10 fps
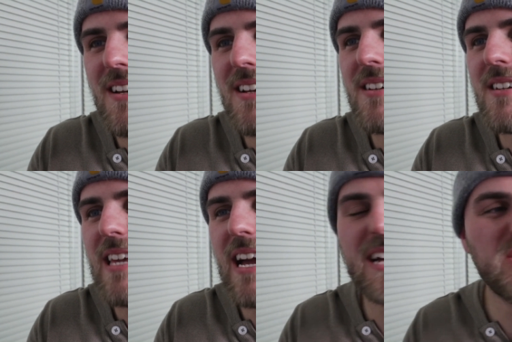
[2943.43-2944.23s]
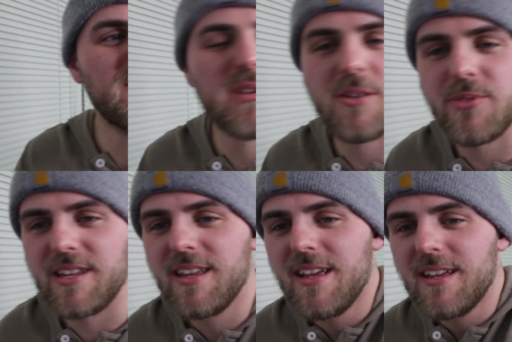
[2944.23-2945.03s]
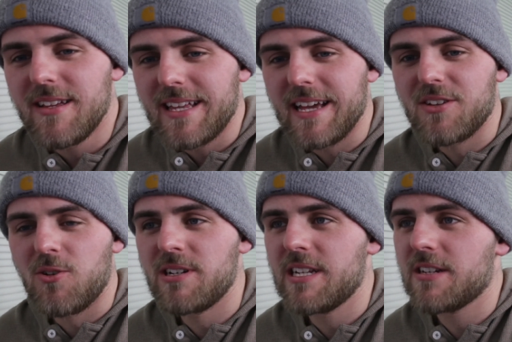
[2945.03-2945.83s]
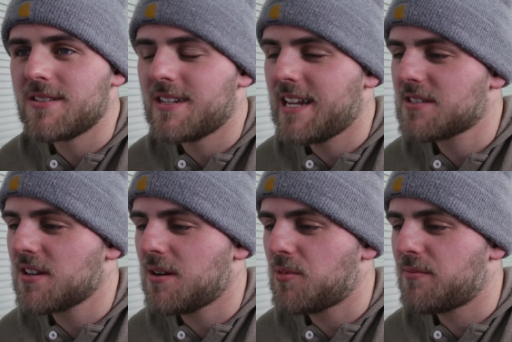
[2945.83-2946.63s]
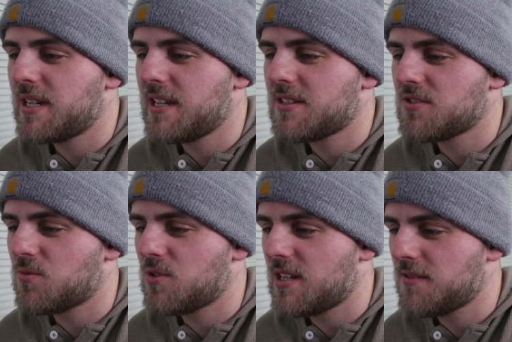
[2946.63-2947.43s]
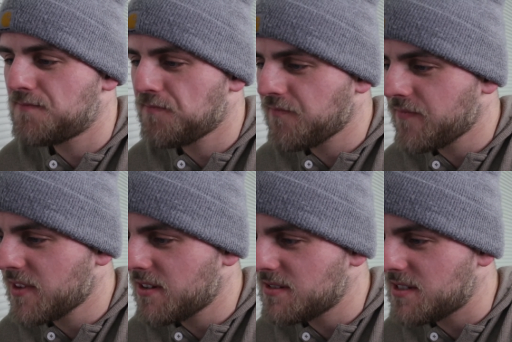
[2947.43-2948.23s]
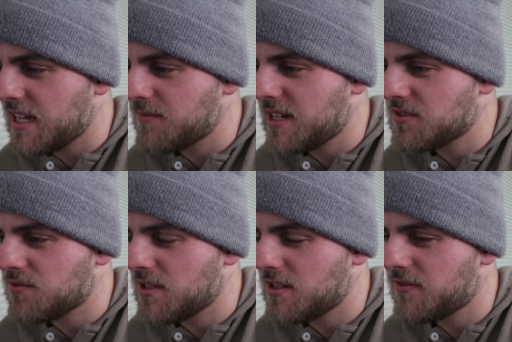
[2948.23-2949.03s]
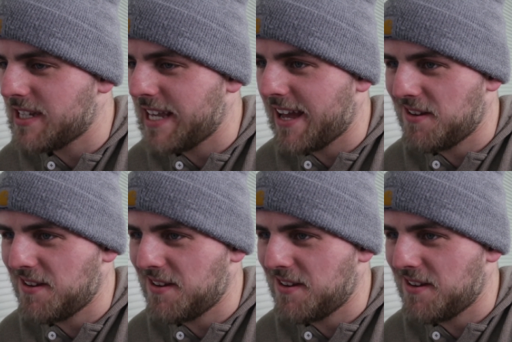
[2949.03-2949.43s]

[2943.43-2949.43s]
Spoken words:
Yeah, I should probably get going here in the next couple minutes as well. Damn, that's rough. Yeah.